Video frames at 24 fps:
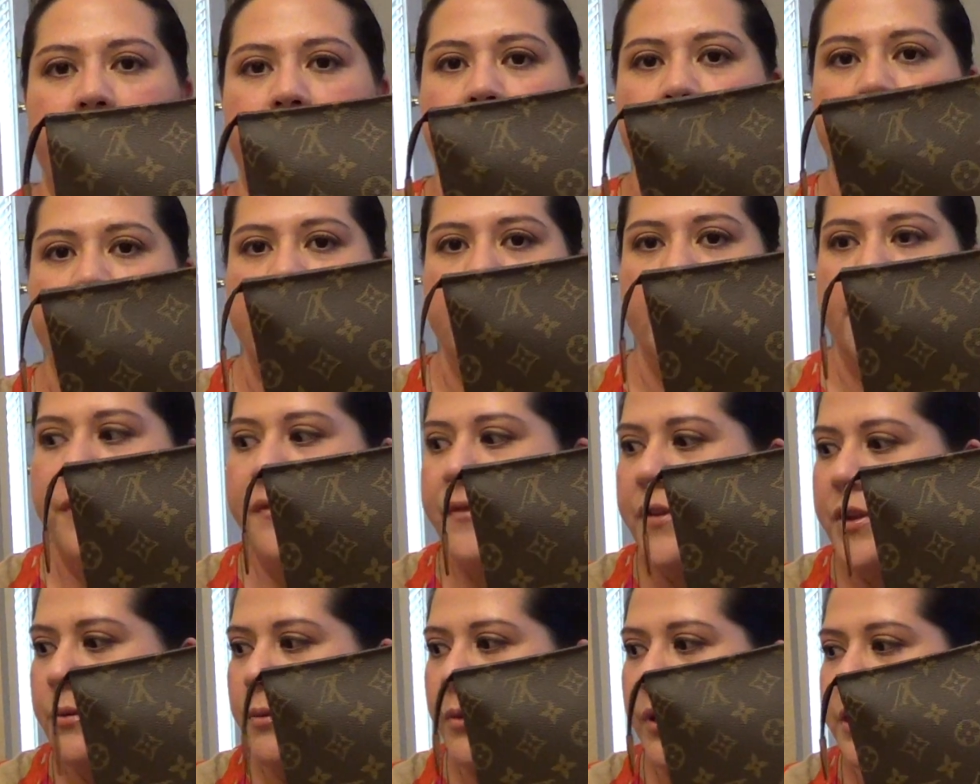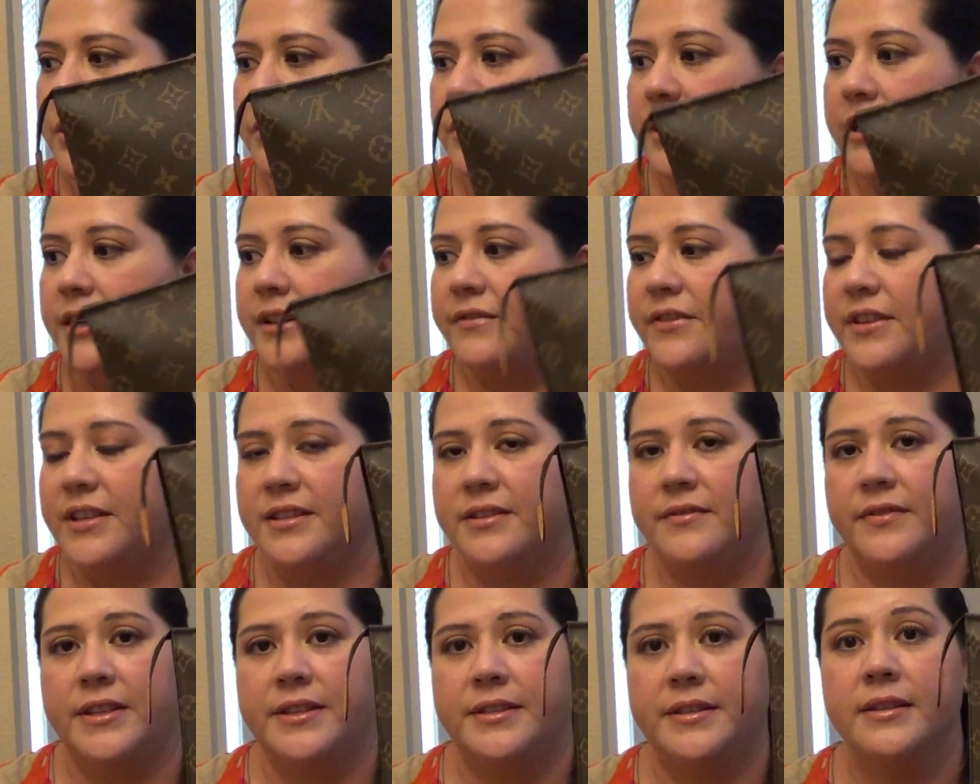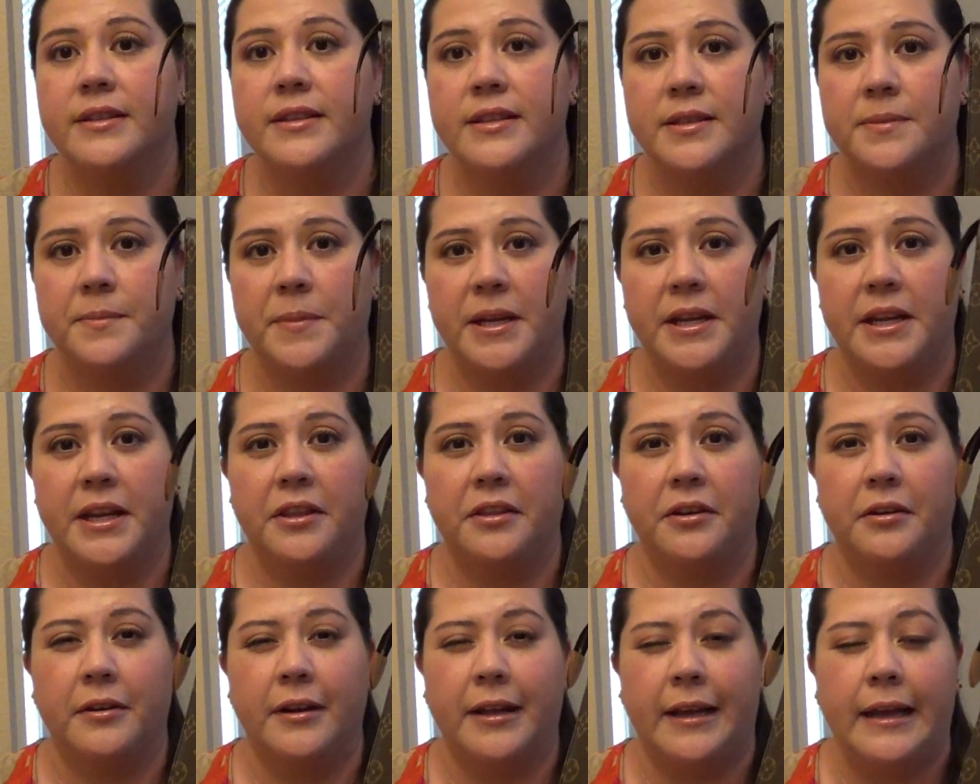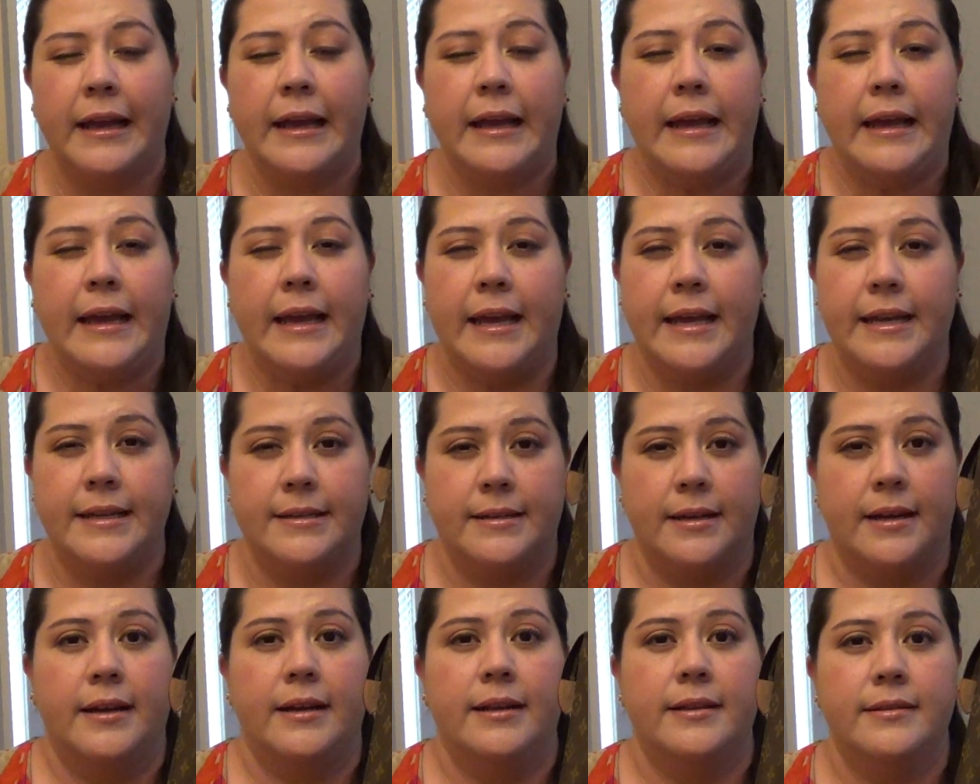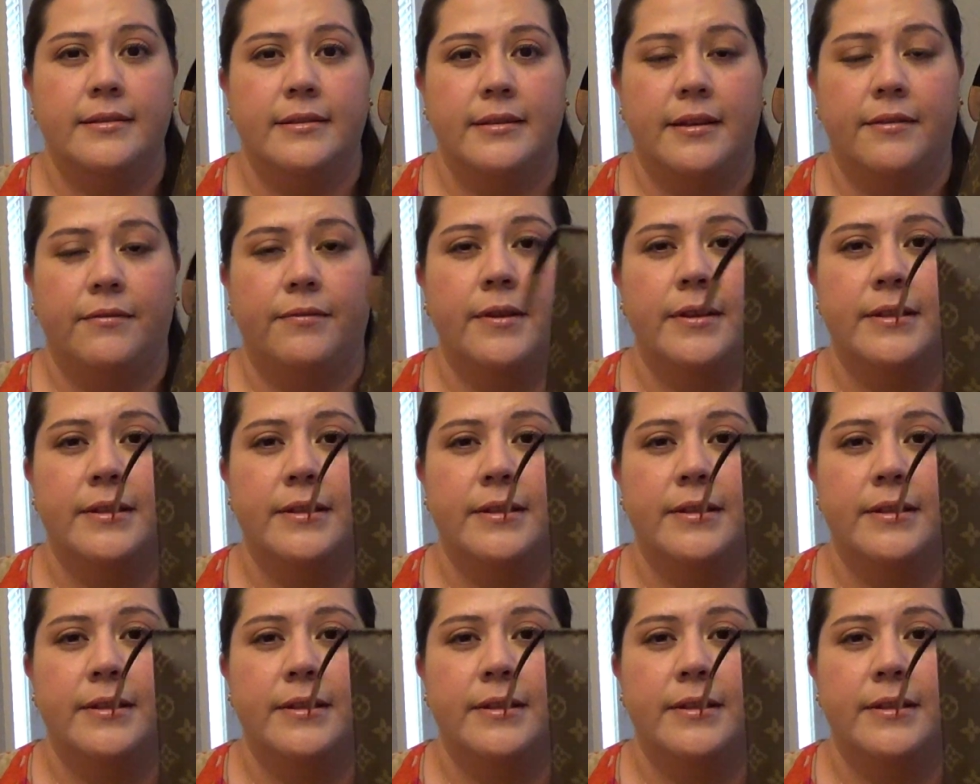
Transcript: and for some of you wondering if this fits in the Speedy 30, it does.